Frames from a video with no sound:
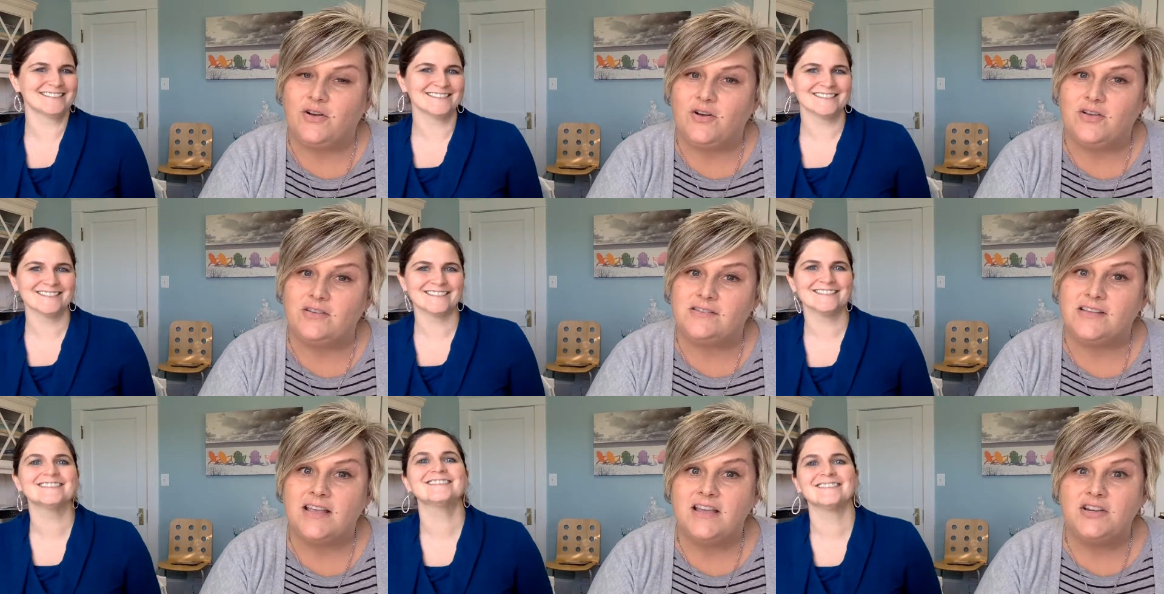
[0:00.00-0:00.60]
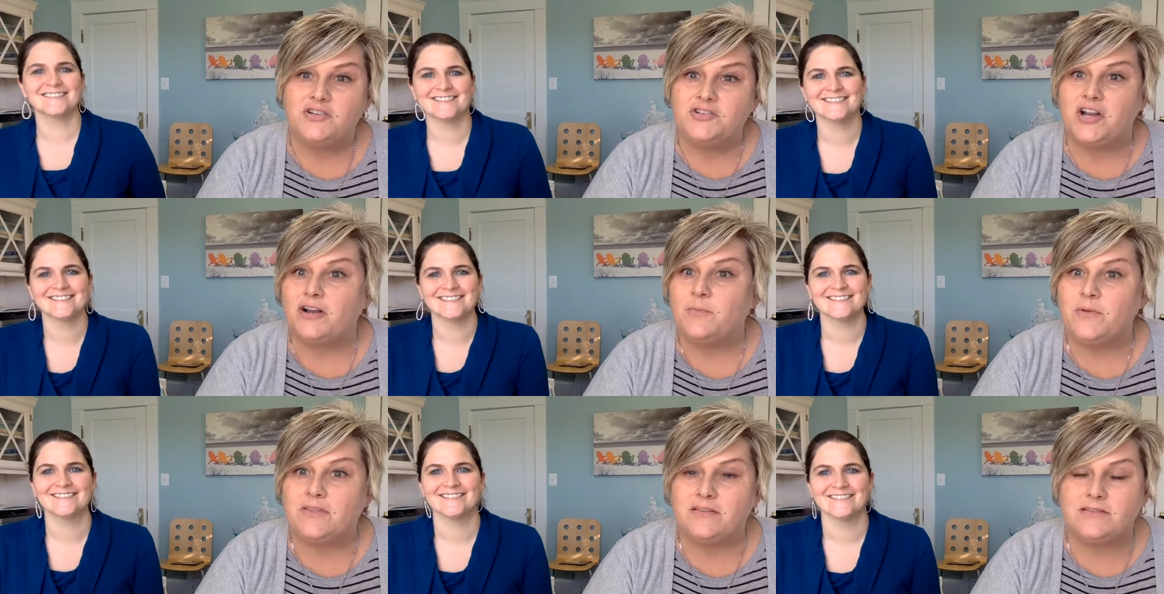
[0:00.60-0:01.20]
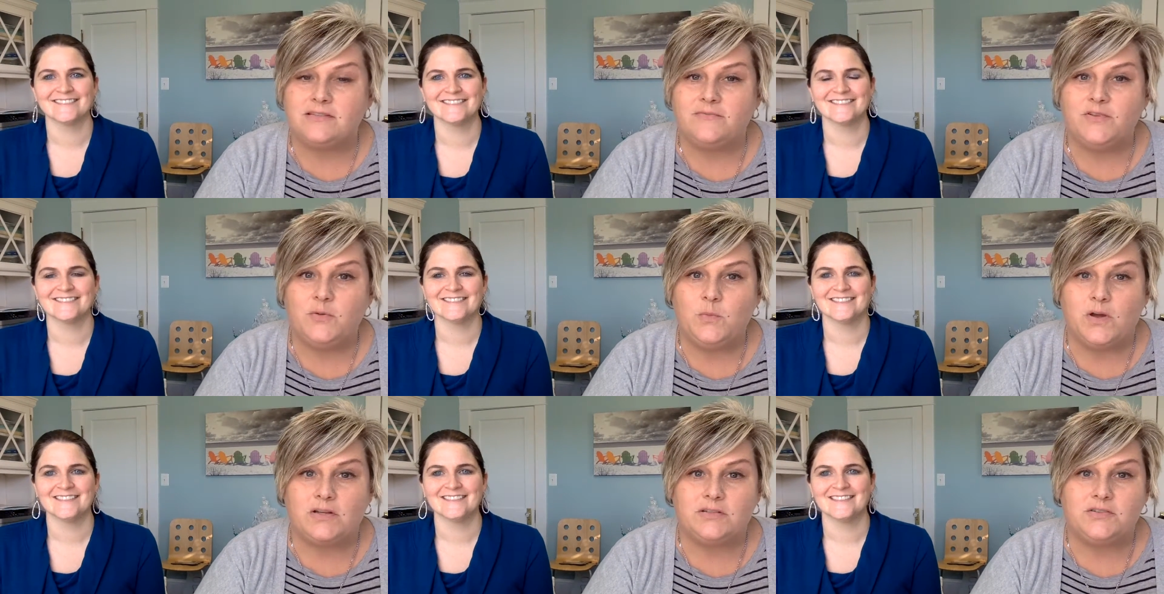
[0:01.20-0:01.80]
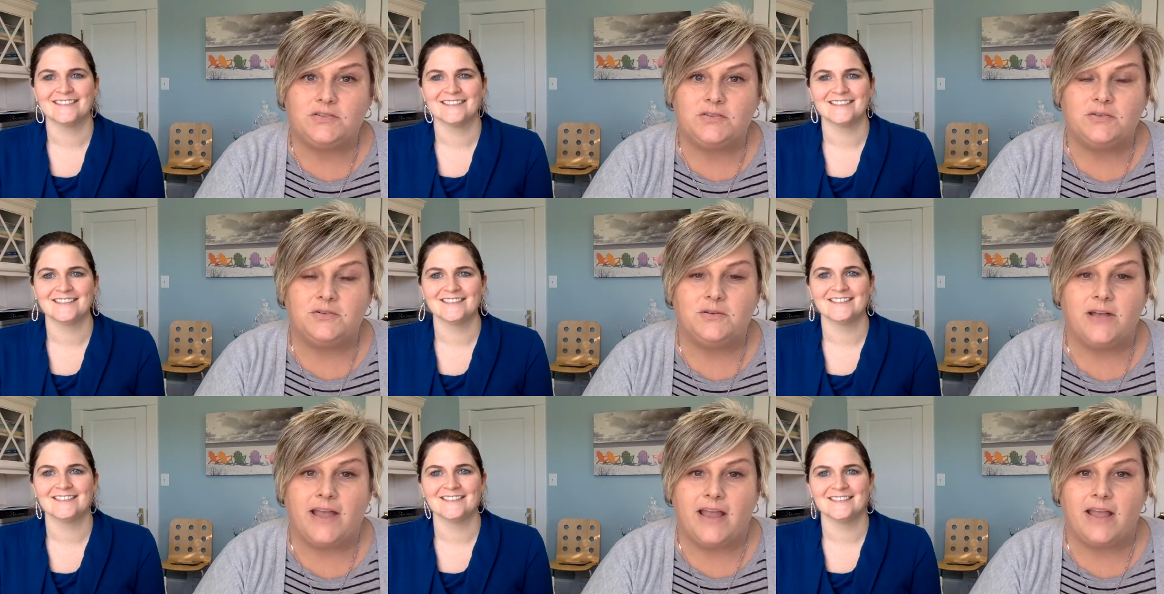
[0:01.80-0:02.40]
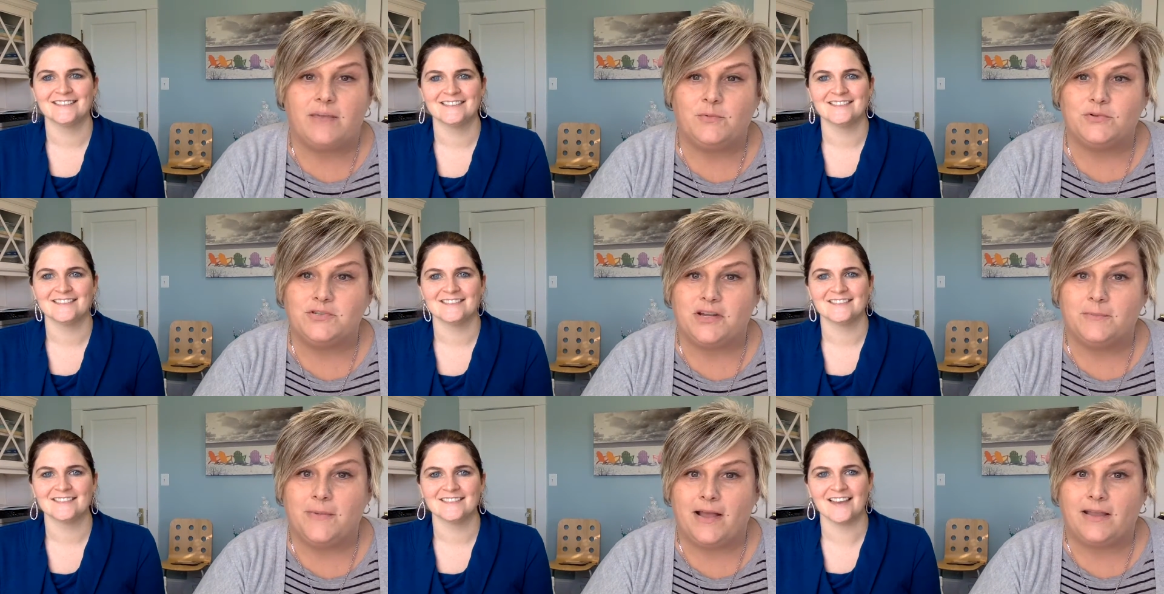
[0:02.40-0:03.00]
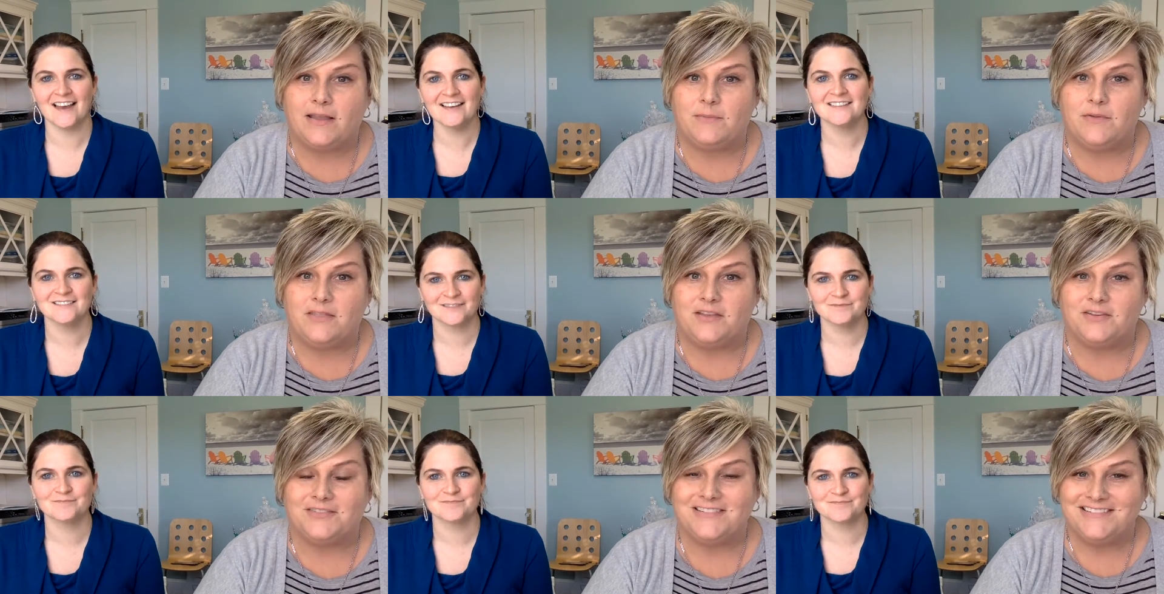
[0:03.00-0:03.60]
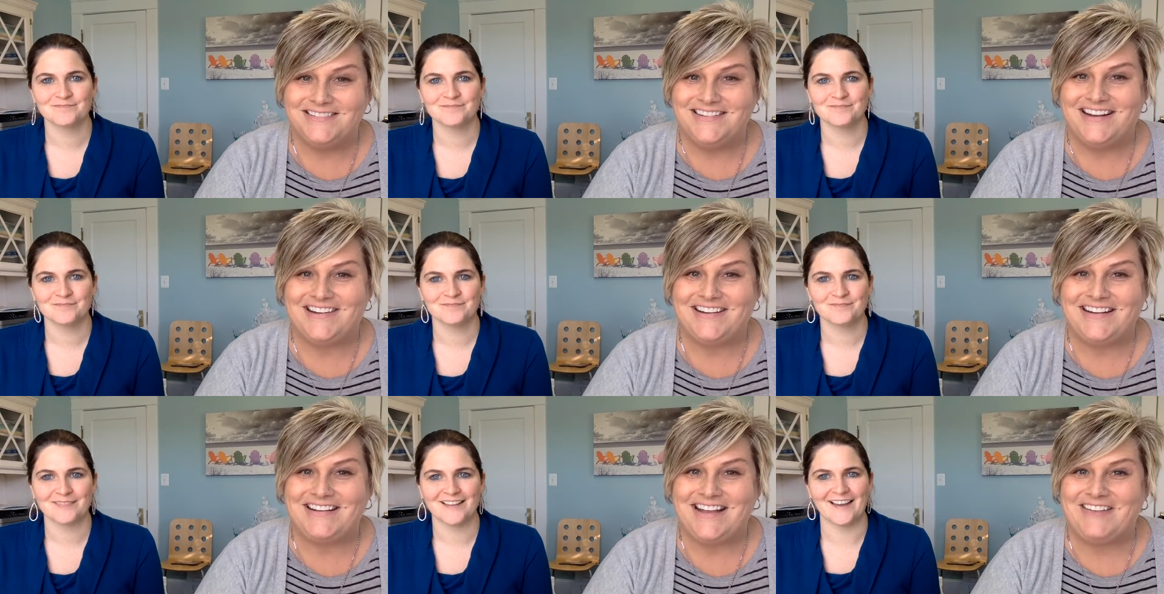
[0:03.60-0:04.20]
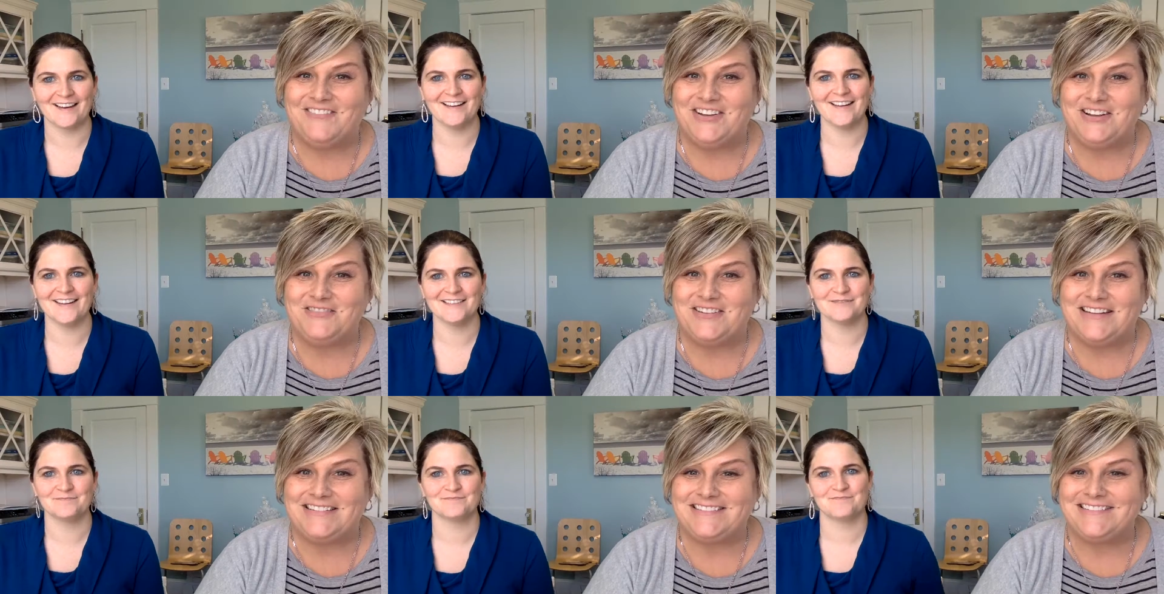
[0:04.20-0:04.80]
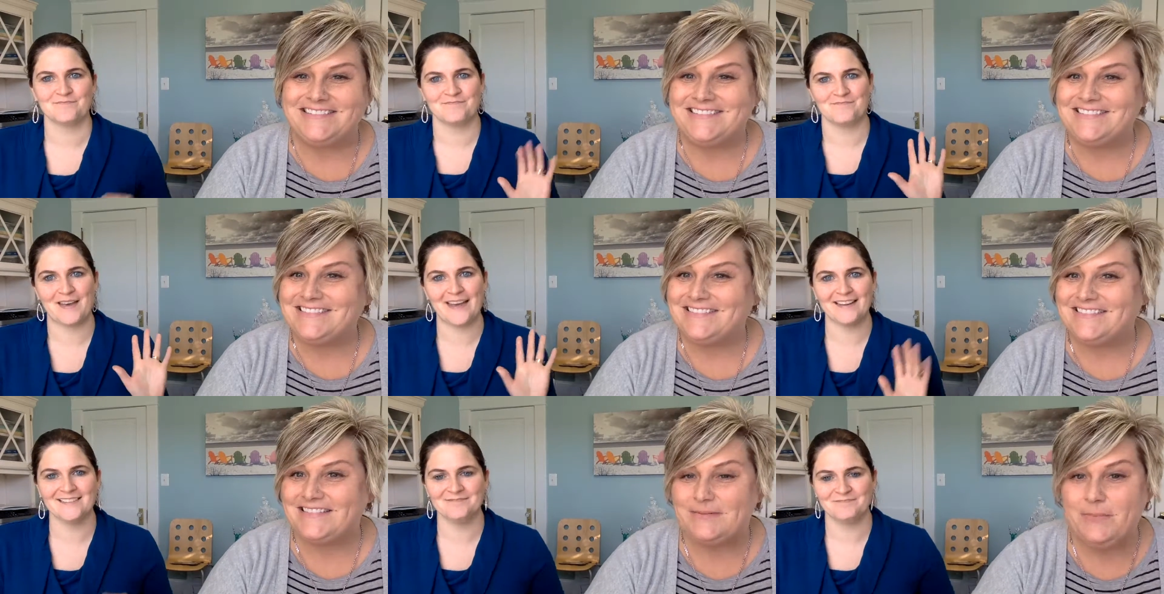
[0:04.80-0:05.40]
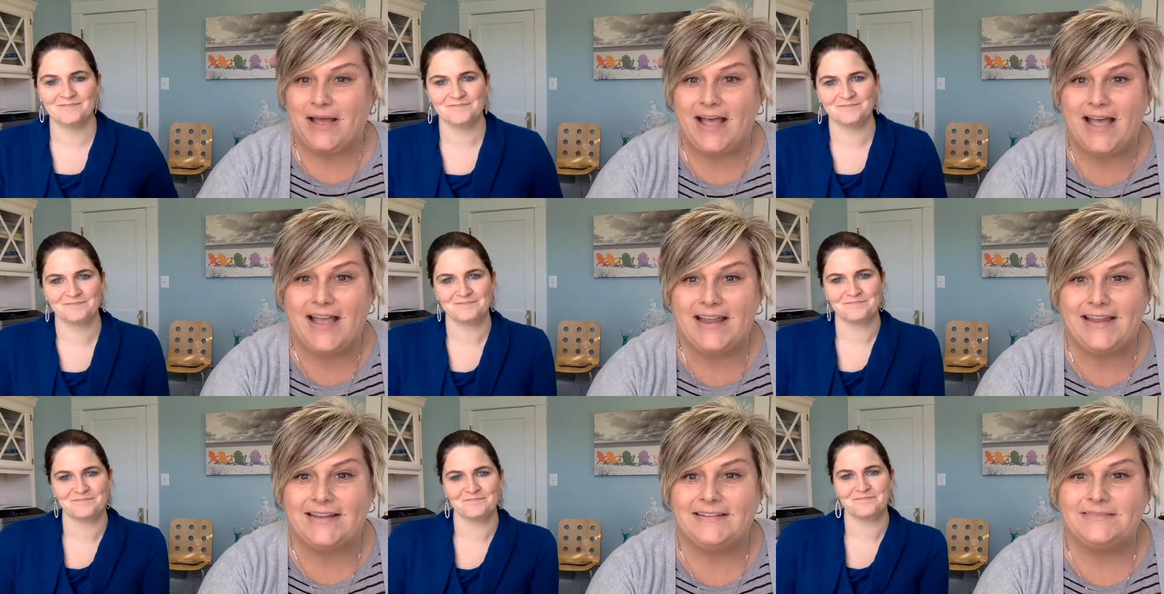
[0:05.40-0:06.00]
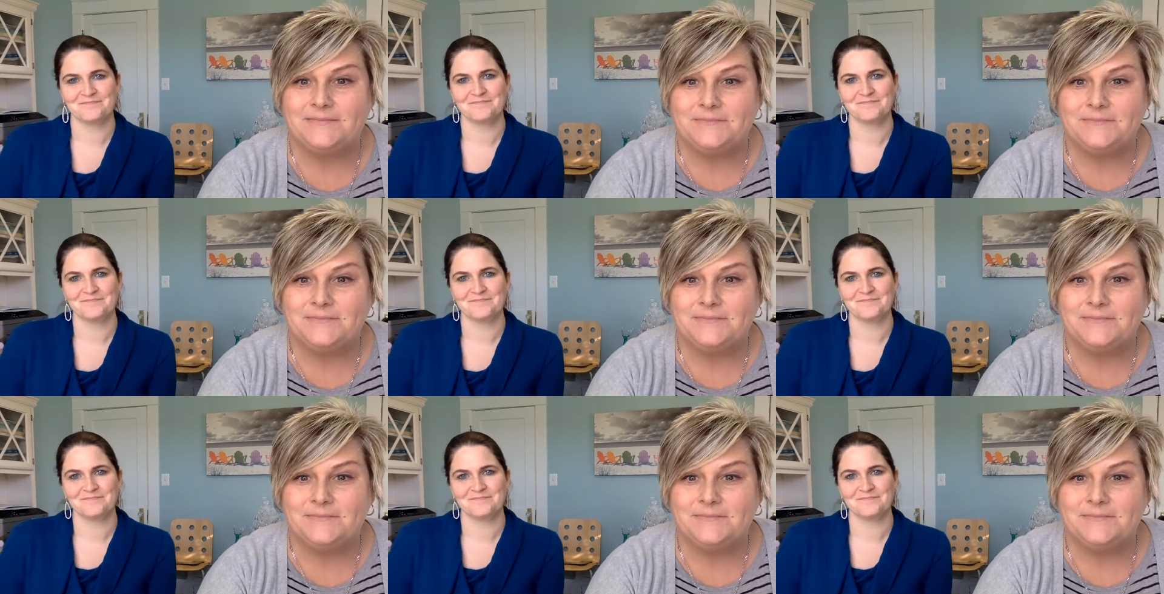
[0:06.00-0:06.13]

Speaker 1: goals, share them with us if you want to, and we'll check back yeah. in with you. All right. Have All a right. good one. Bye. Bye.